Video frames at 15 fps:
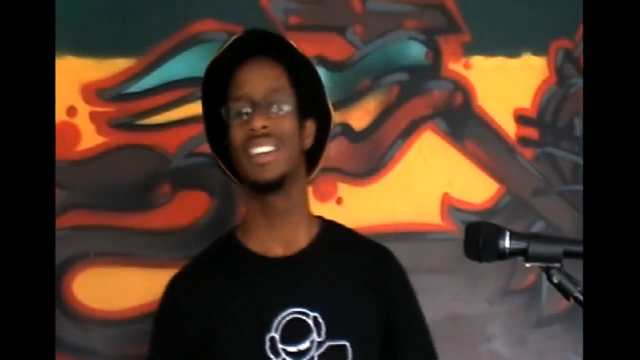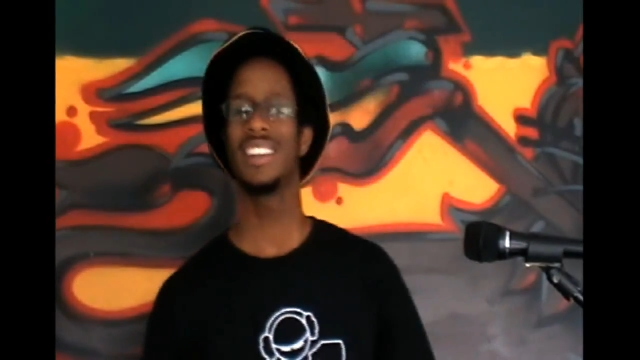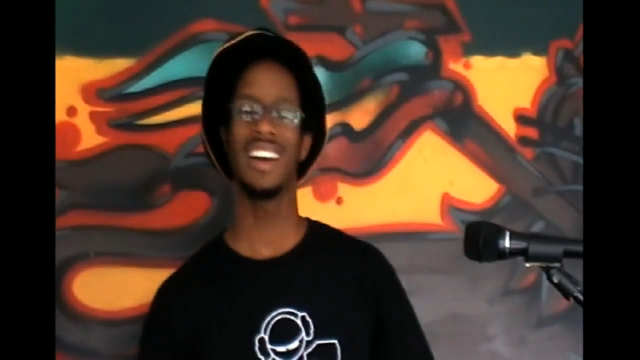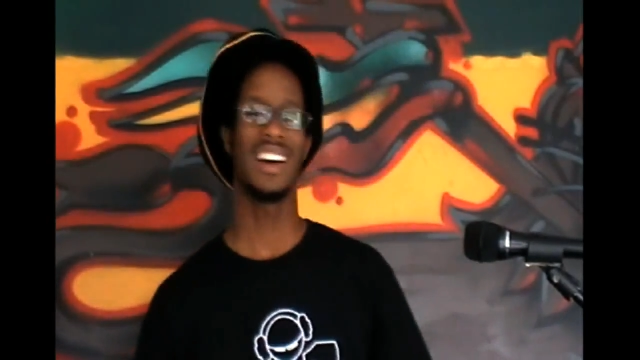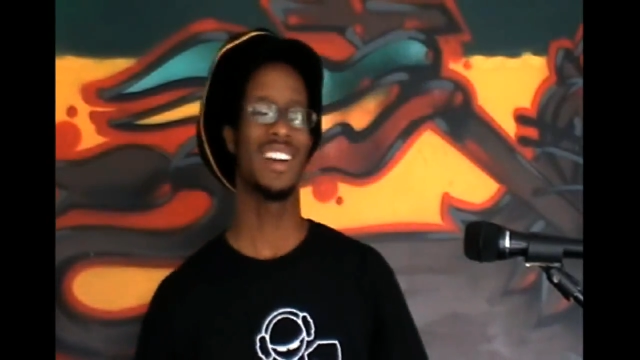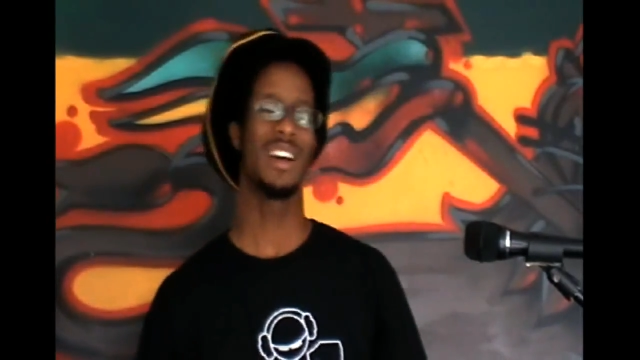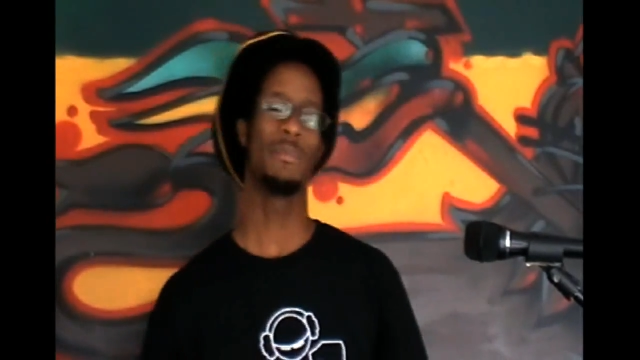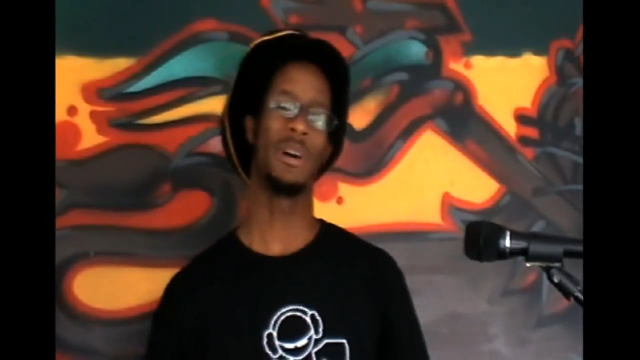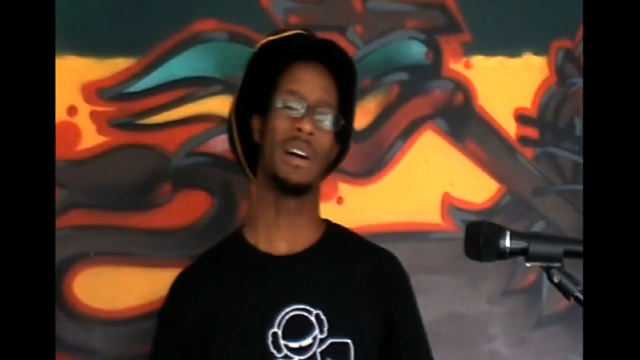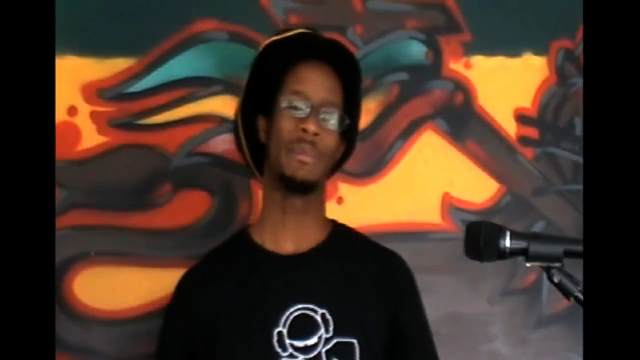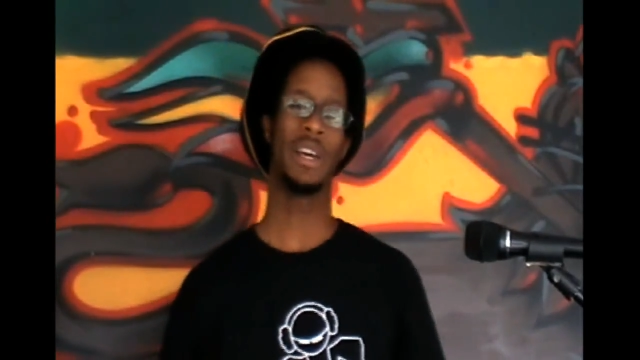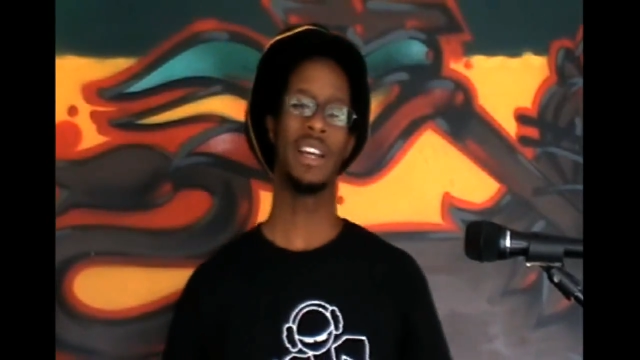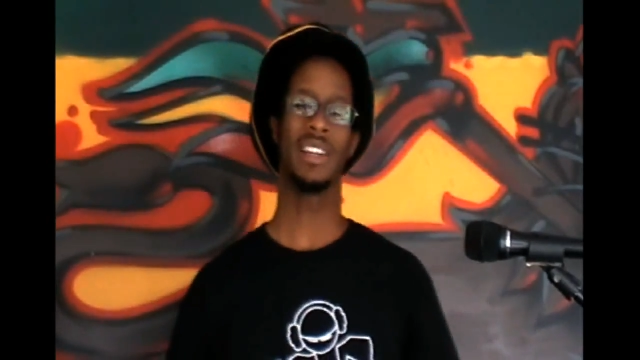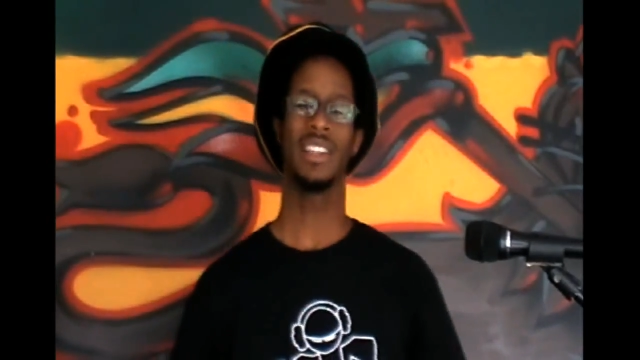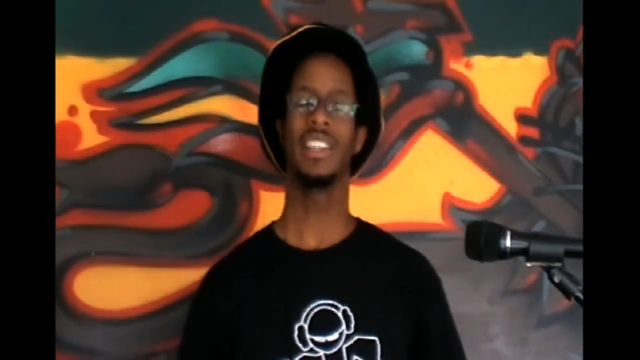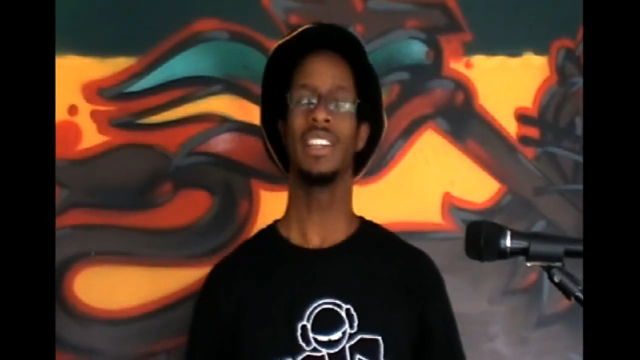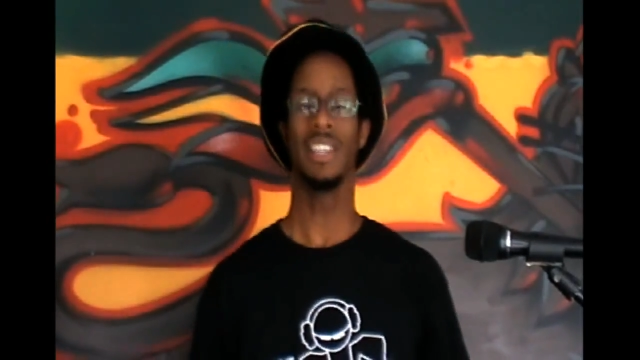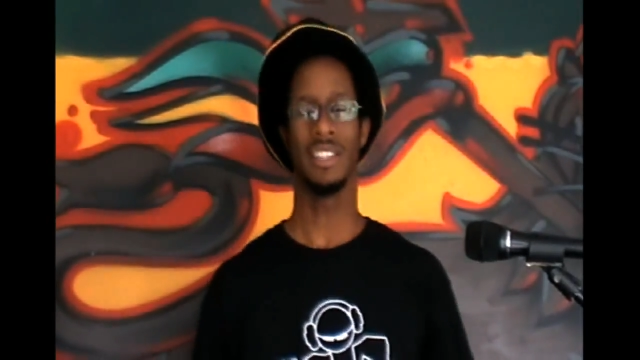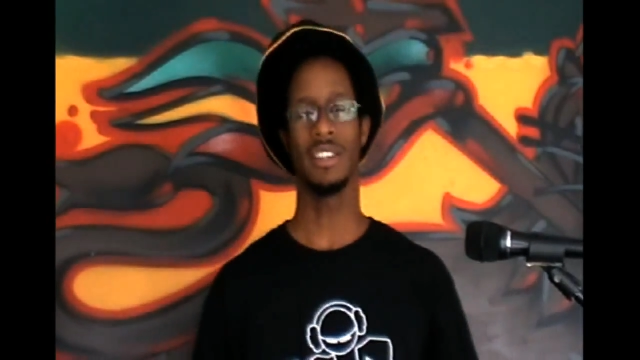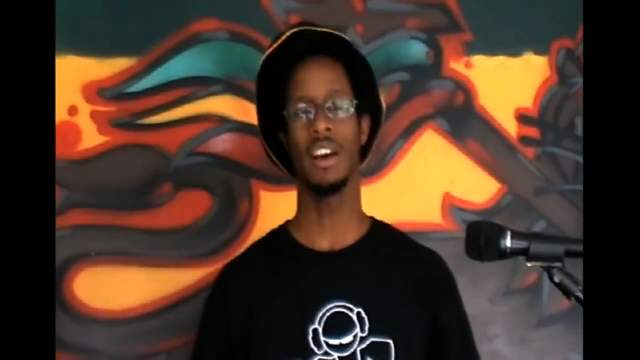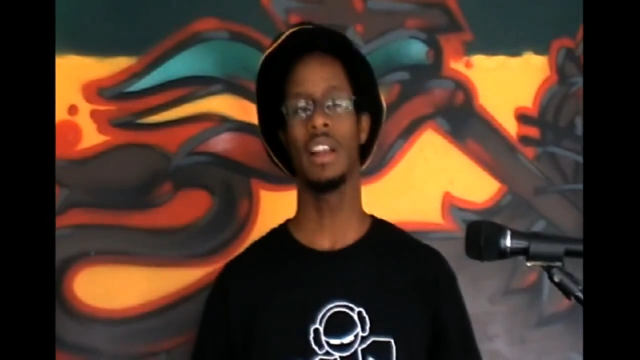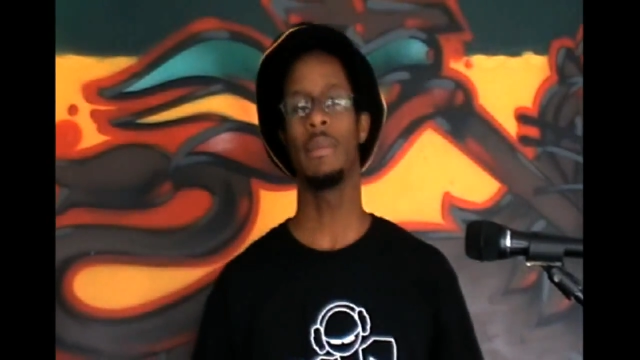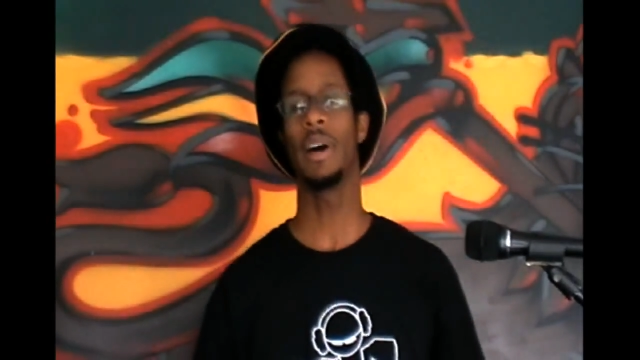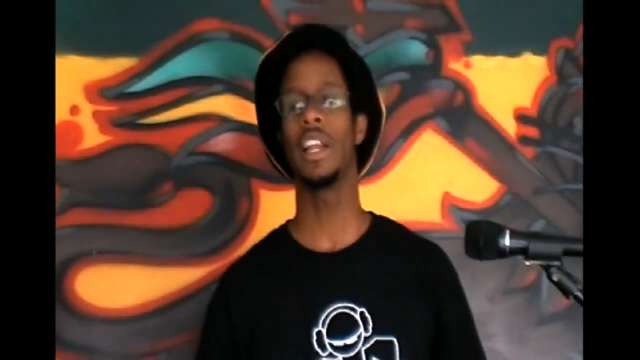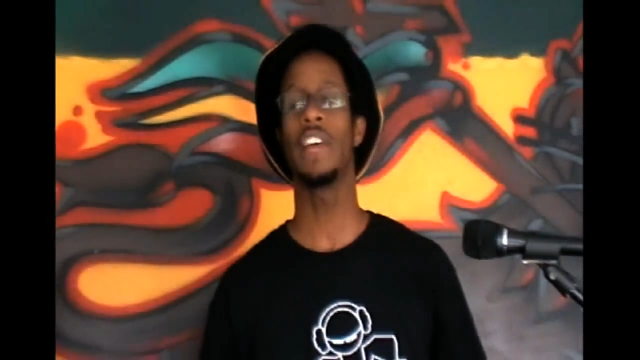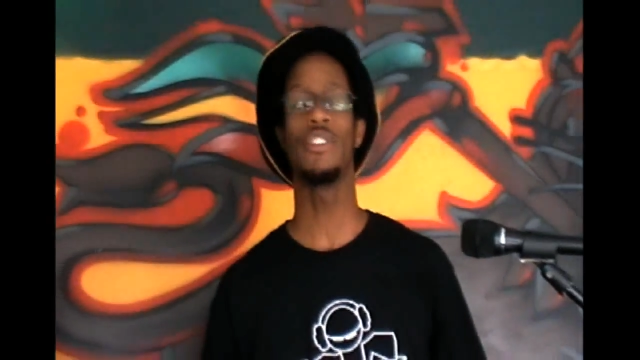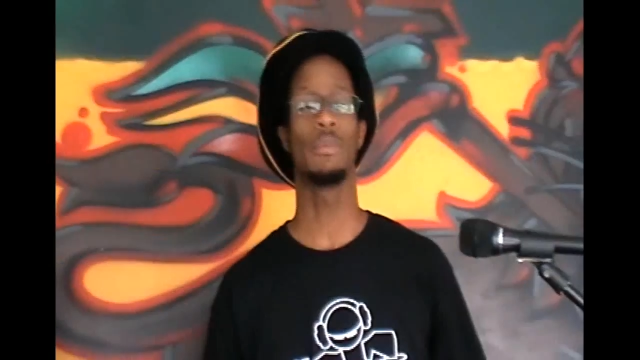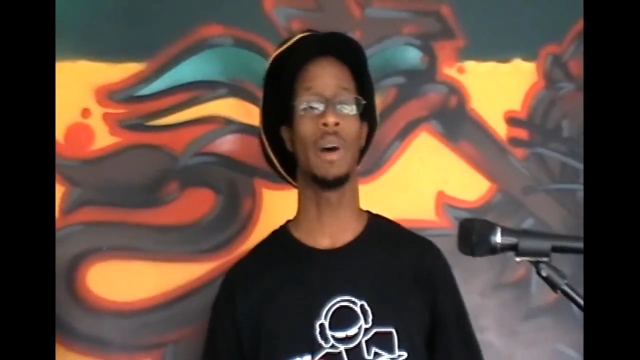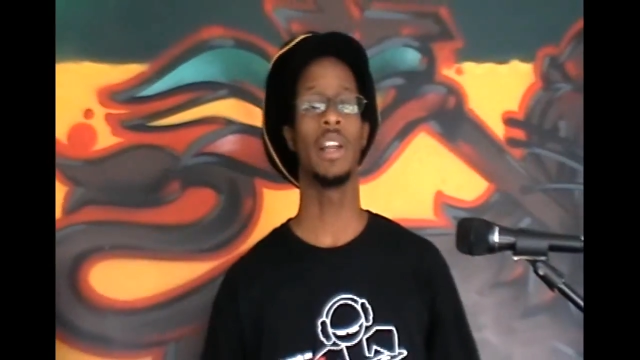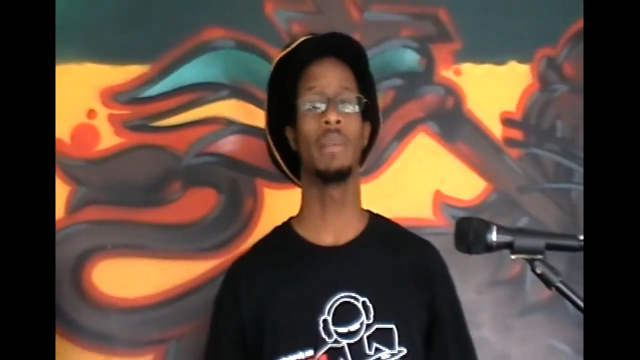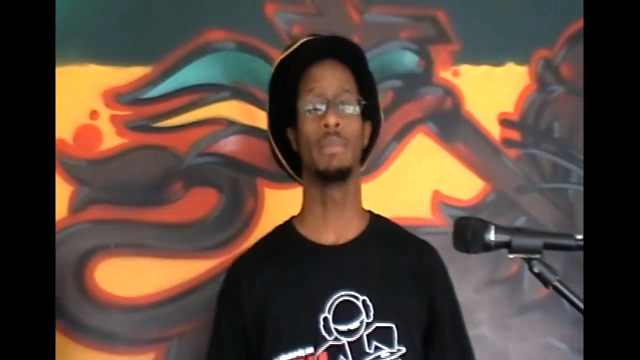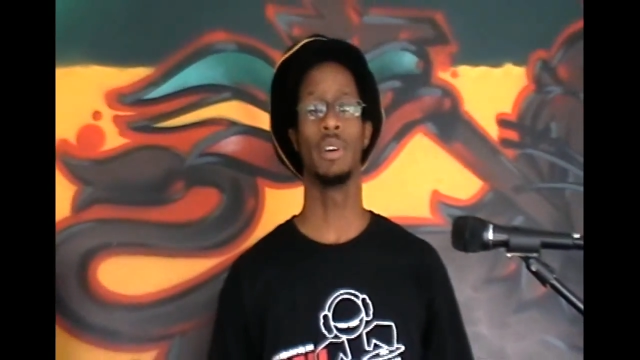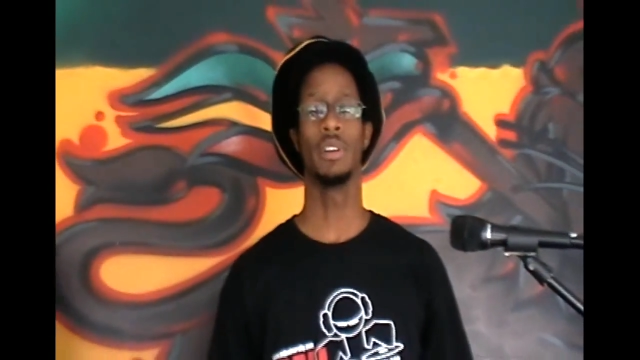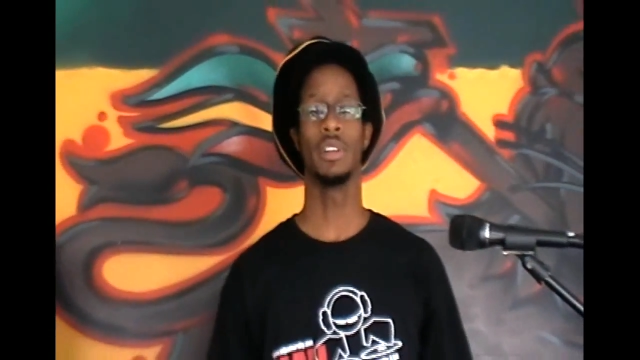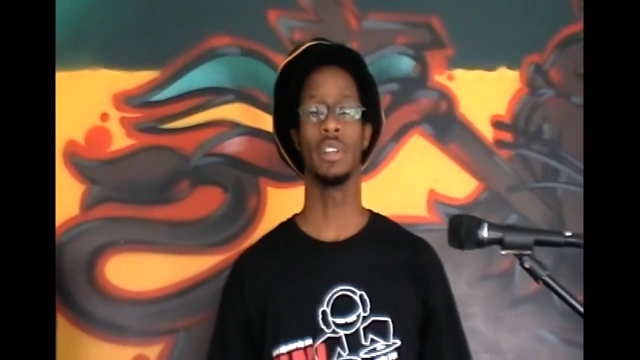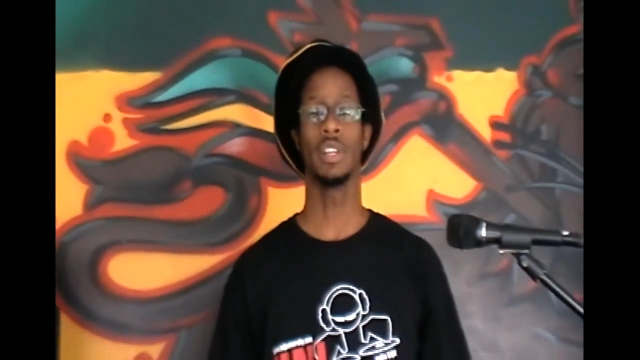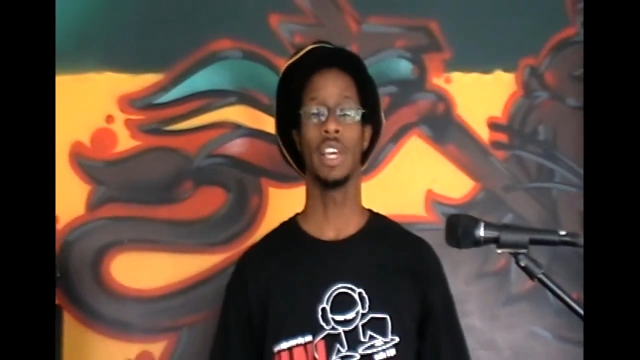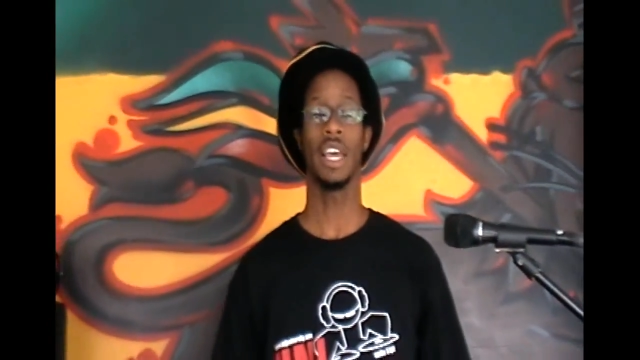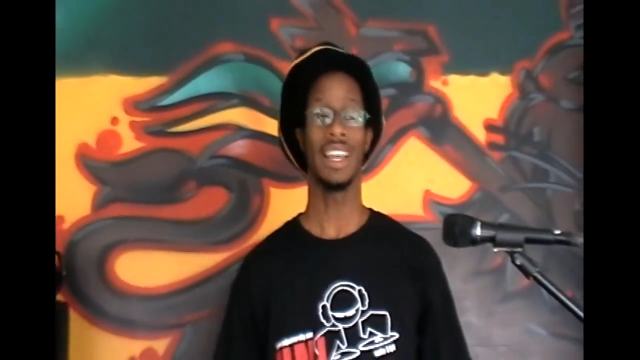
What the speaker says: Nah, come on, man. It's all about everybody building.